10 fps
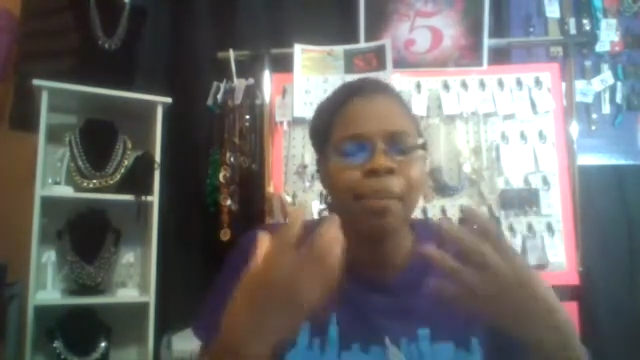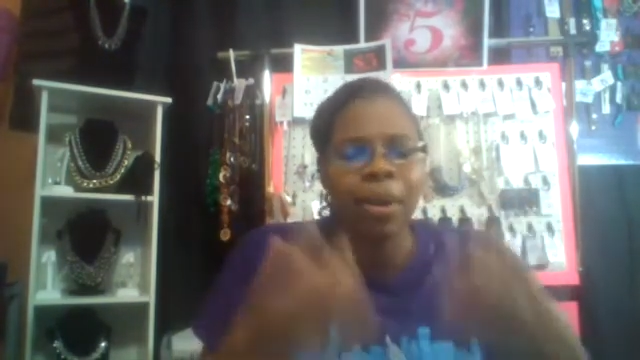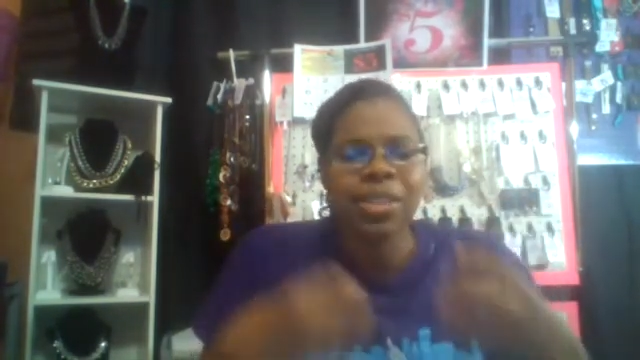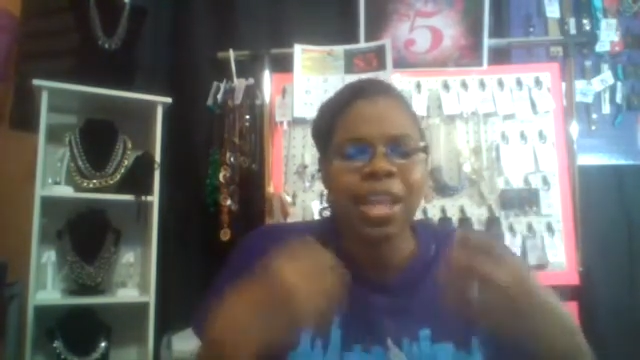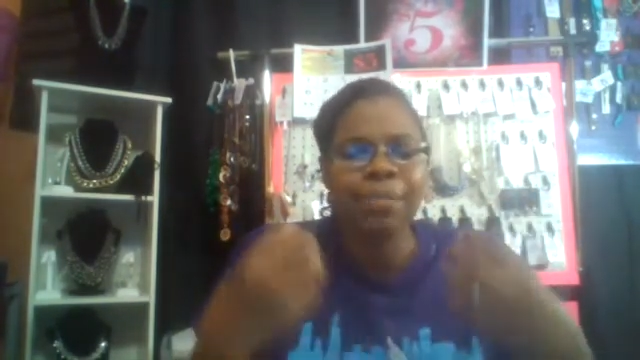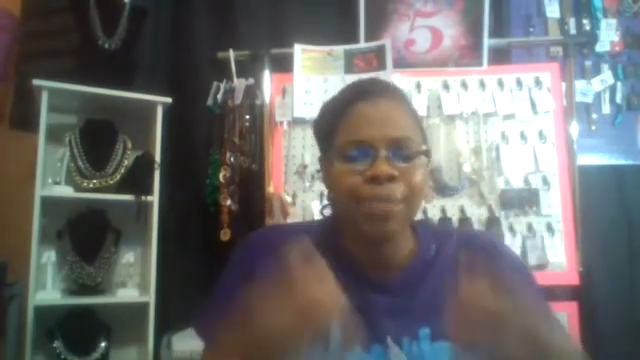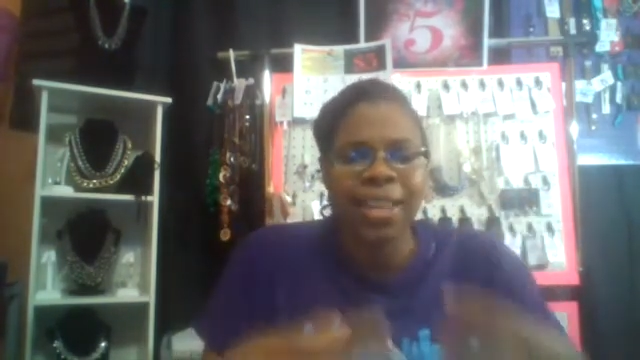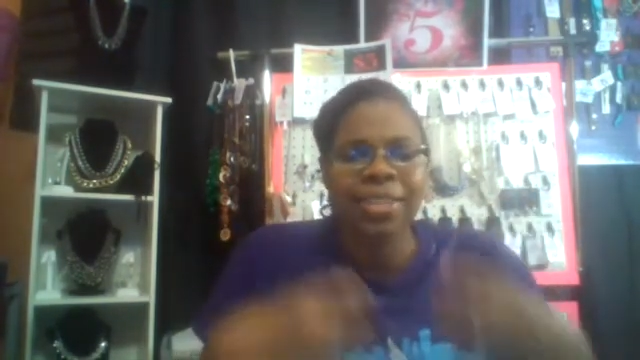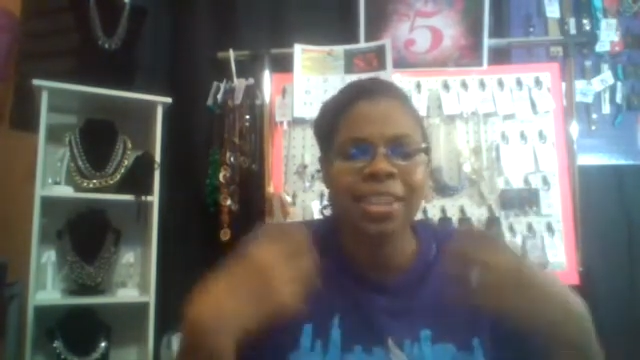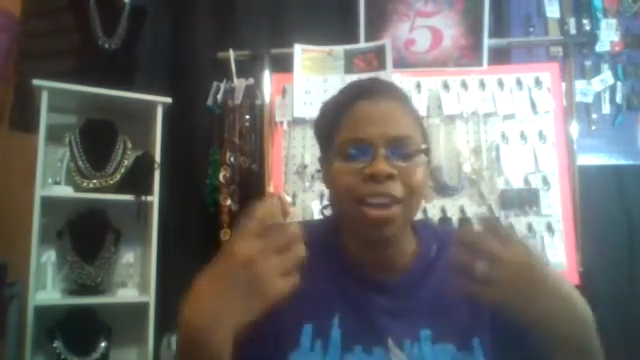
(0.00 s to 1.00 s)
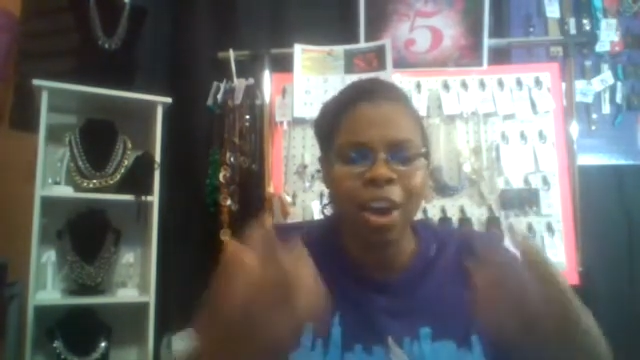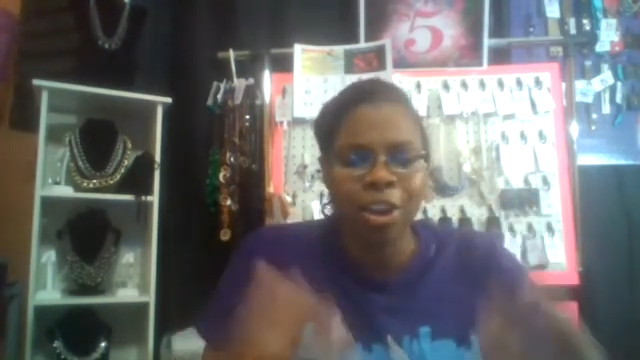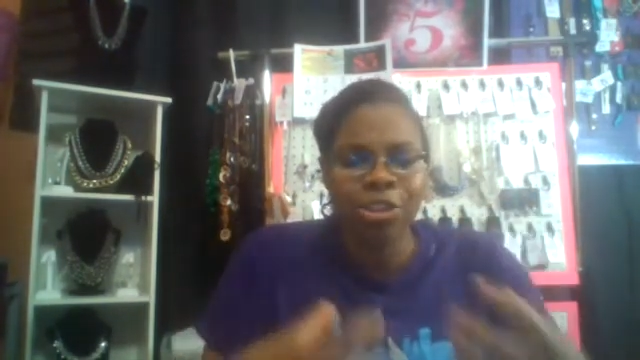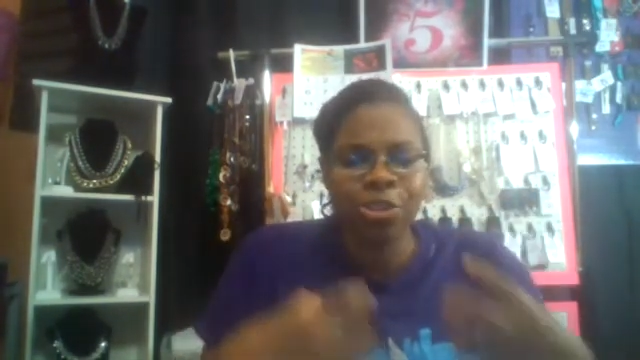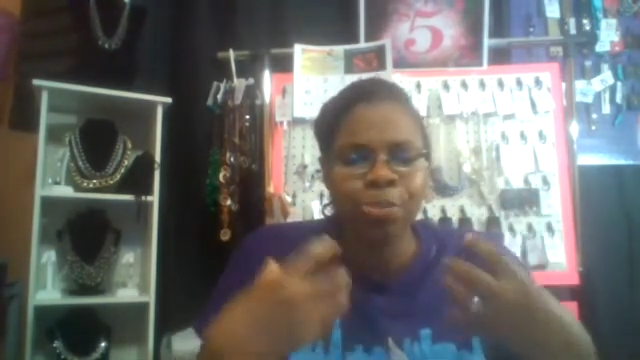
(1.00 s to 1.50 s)
Multifaceted
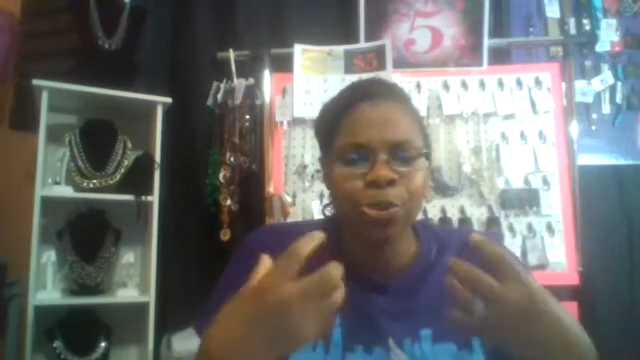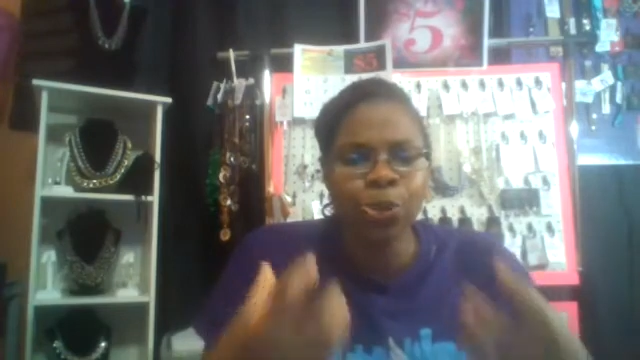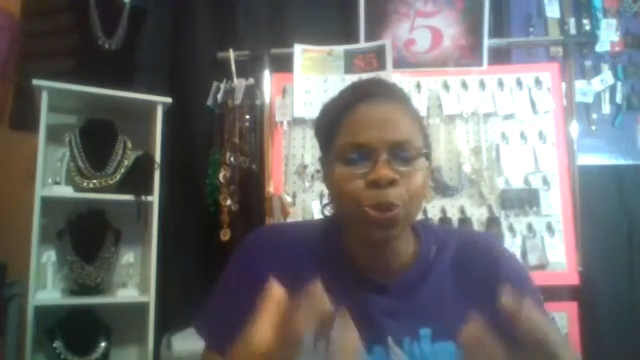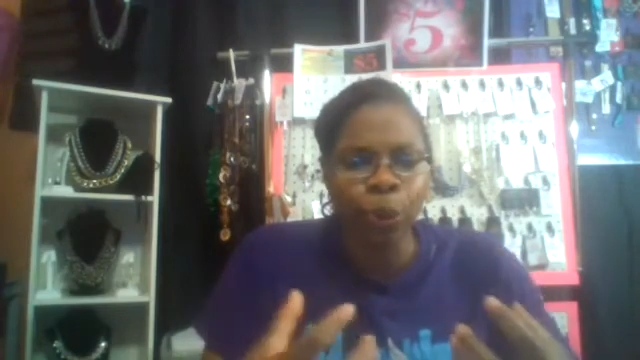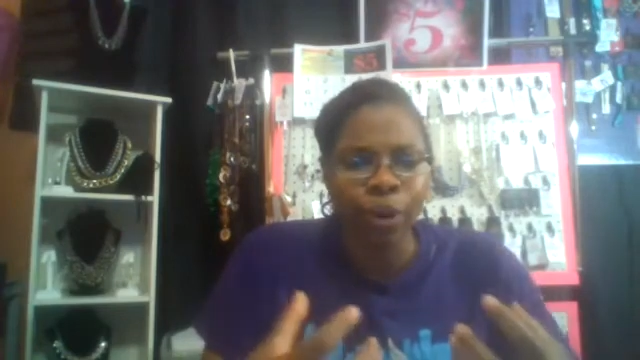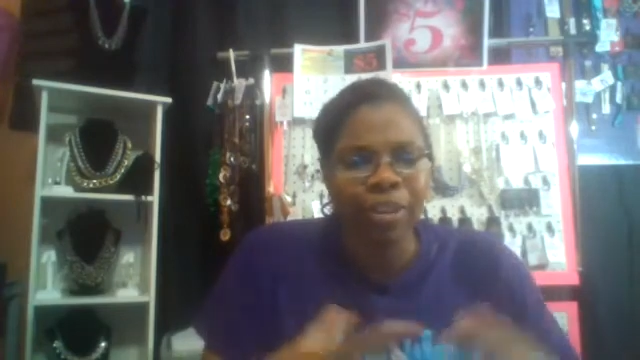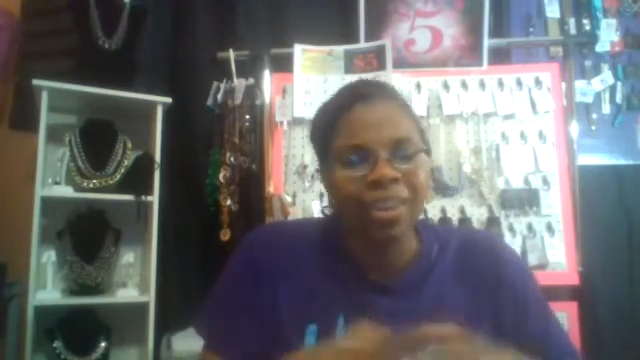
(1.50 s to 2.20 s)
entrepreneur.